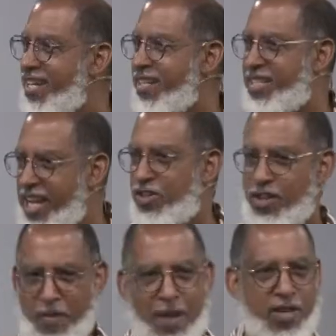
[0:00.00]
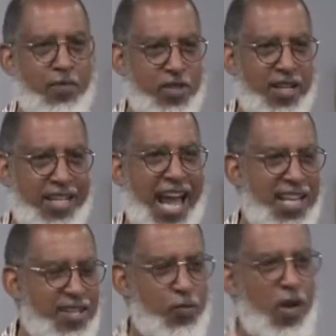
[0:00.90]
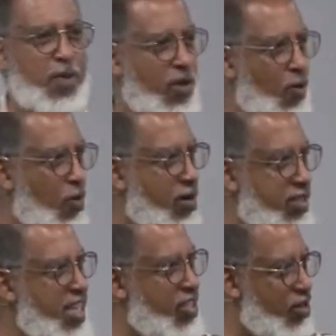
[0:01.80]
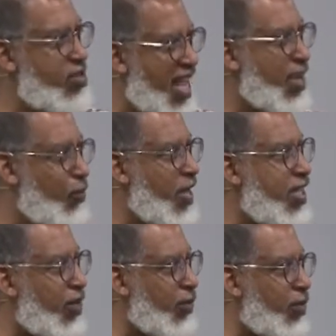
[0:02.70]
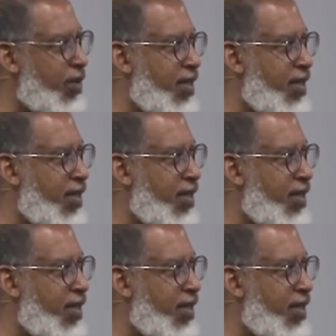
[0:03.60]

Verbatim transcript: your t-shirt, I'm not talking to the guys because women don't wear t-shirts like we do.